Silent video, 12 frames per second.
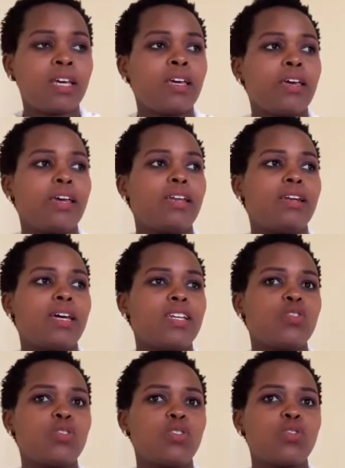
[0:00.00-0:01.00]
And I
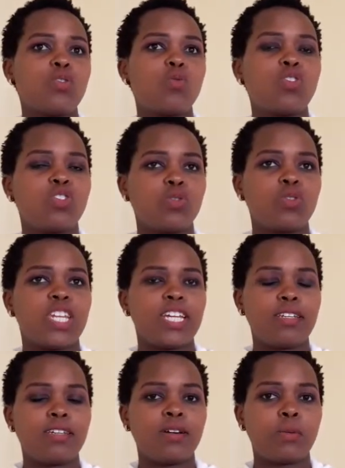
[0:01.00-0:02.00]
told you what you
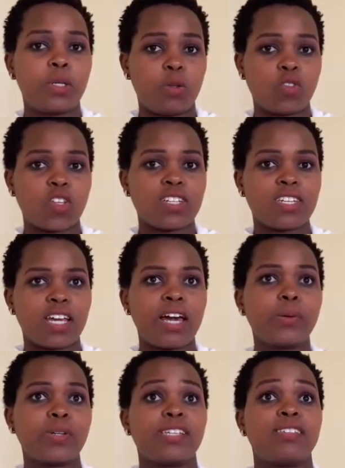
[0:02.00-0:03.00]
need when you're starting
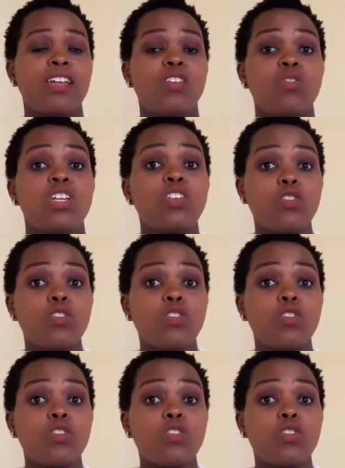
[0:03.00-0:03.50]
out. I said you need your